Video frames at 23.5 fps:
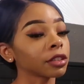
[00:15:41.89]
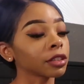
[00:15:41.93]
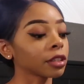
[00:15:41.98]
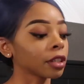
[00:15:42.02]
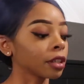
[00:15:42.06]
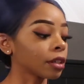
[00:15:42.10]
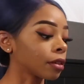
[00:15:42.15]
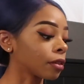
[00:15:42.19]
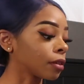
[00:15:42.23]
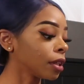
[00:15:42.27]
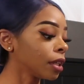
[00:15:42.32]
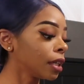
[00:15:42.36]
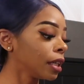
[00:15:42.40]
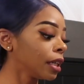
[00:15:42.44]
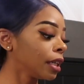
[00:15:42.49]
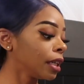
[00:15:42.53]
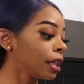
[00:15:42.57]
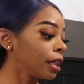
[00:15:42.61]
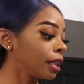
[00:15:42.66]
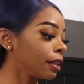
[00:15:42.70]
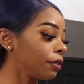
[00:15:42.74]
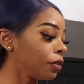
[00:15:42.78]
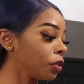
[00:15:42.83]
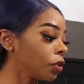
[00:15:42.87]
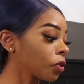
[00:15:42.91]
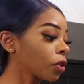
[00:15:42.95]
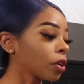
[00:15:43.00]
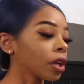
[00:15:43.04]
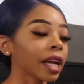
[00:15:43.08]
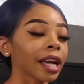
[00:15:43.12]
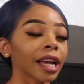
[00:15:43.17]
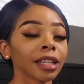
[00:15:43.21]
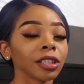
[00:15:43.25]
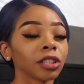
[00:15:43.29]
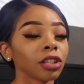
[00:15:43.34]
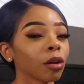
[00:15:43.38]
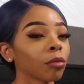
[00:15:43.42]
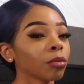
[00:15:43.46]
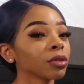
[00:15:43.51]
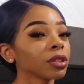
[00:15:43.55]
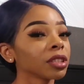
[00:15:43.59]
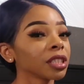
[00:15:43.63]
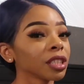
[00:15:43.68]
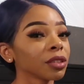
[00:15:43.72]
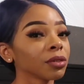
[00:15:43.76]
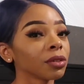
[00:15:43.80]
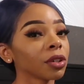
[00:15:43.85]
So if you are like a
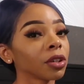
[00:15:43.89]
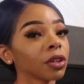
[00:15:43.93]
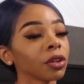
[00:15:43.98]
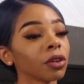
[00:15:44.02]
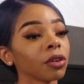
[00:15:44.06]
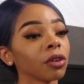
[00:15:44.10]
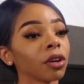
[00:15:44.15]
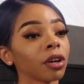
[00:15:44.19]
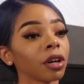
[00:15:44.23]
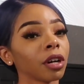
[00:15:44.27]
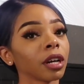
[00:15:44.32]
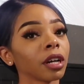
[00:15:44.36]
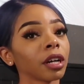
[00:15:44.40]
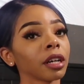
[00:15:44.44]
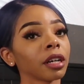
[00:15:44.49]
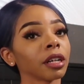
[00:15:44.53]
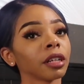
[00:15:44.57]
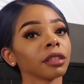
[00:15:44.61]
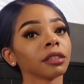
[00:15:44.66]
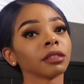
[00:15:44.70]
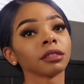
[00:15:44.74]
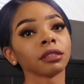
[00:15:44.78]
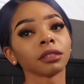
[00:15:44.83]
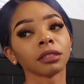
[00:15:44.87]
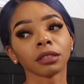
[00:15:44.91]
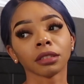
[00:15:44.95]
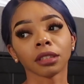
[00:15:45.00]
00 or